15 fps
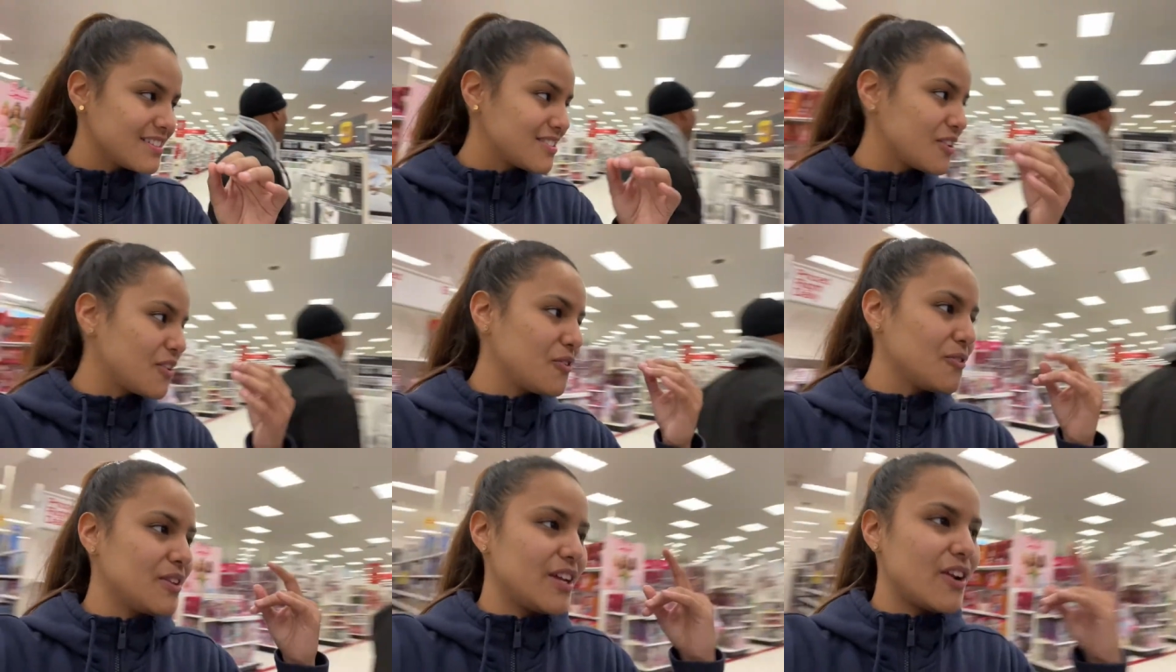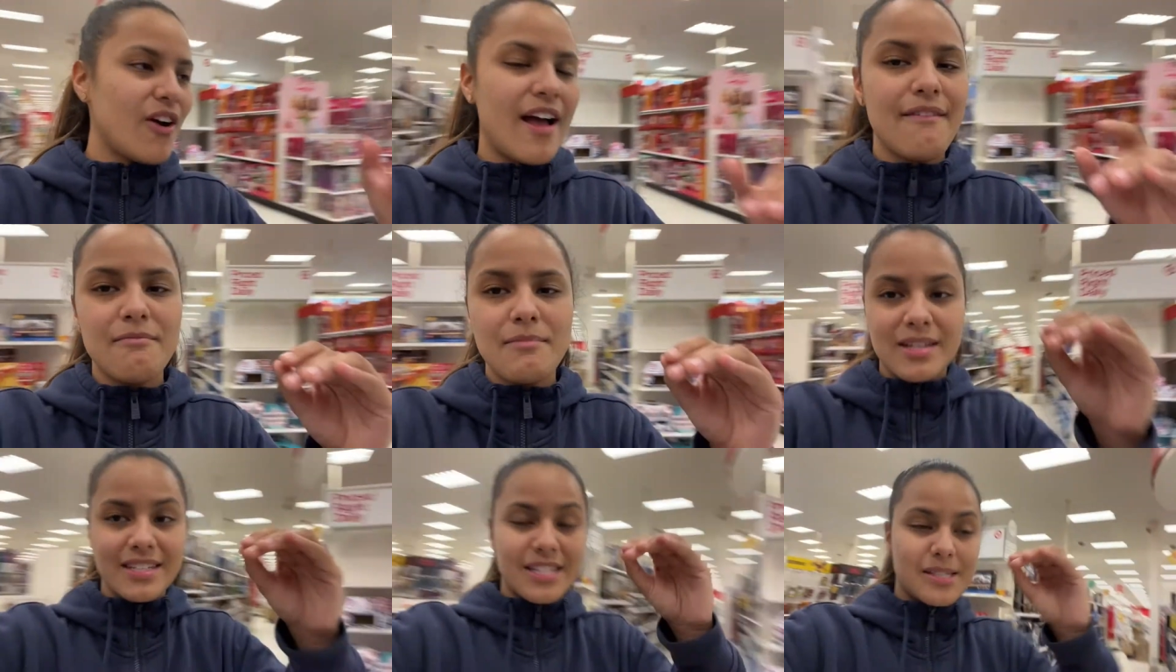So they don't have them
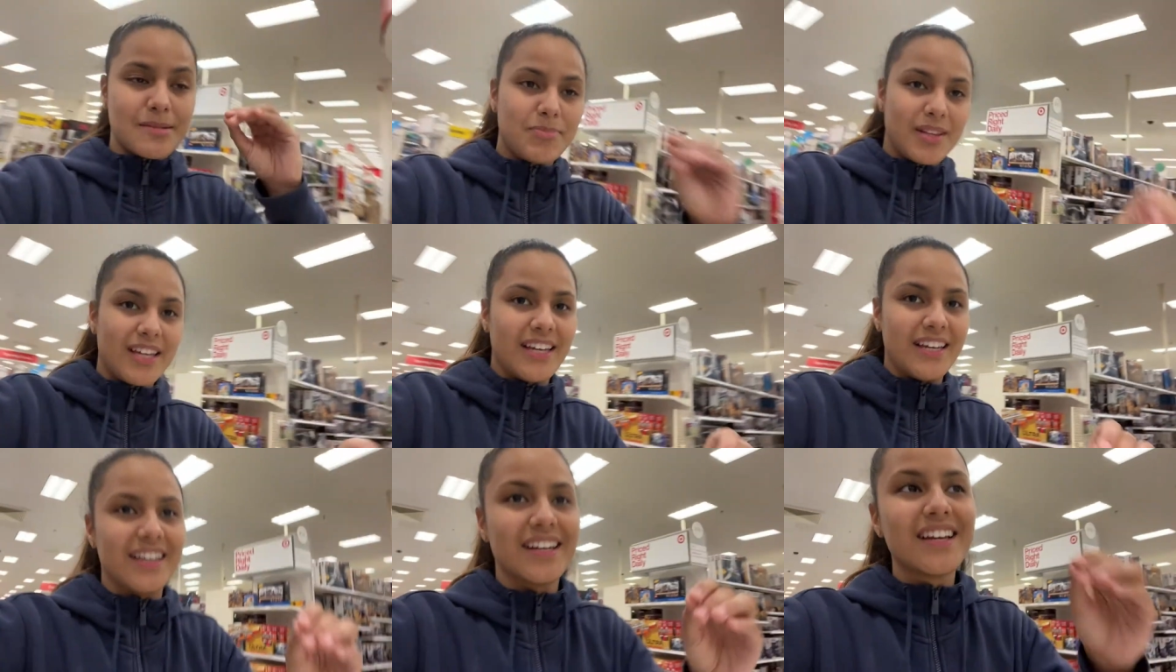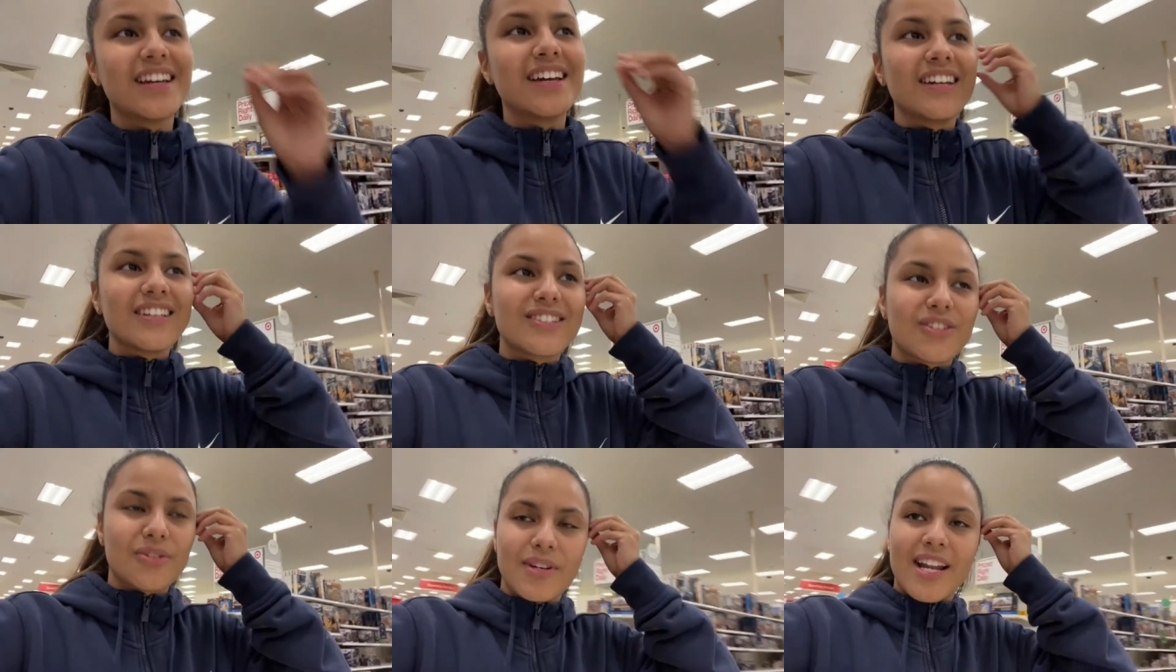on display.
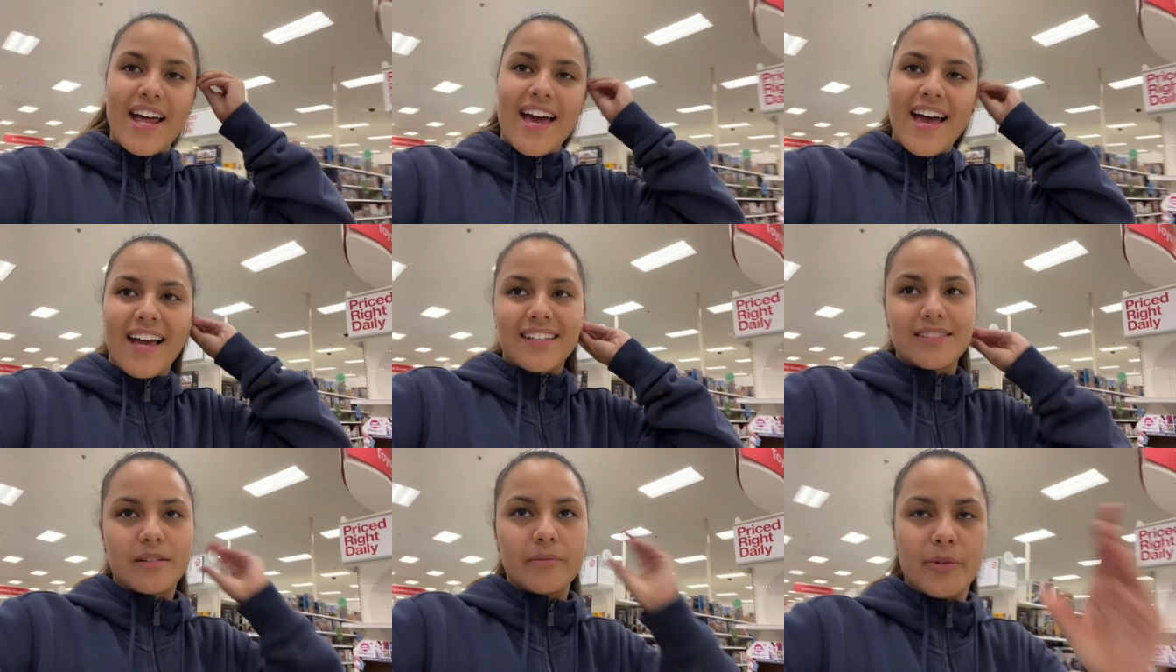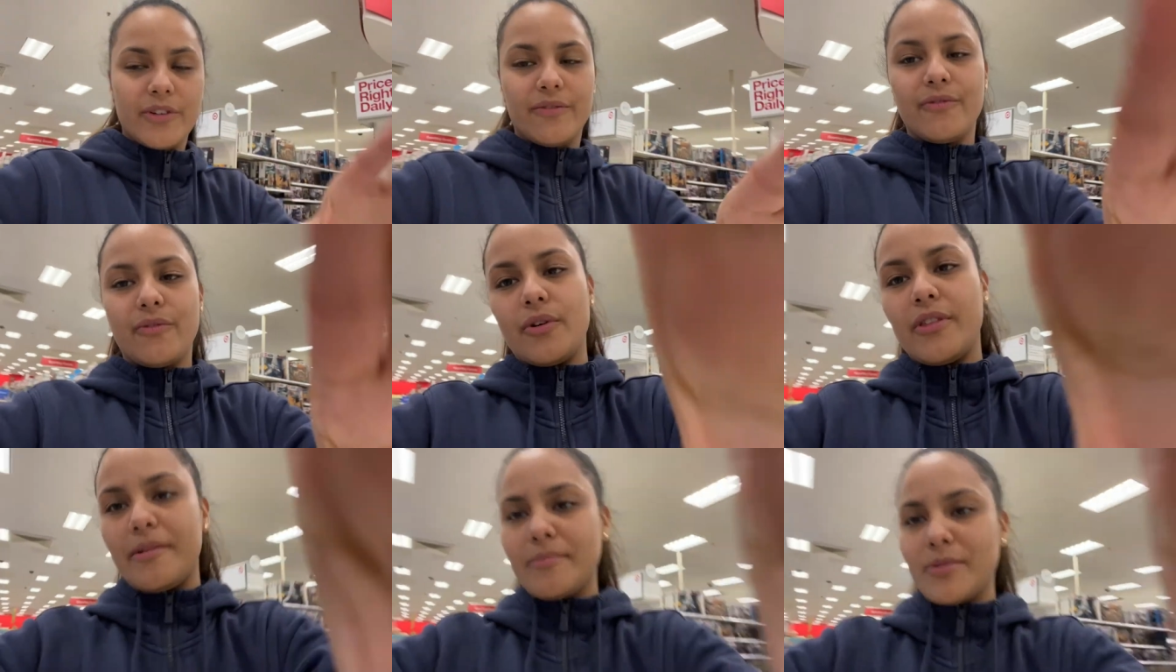So we had to ask someone for them.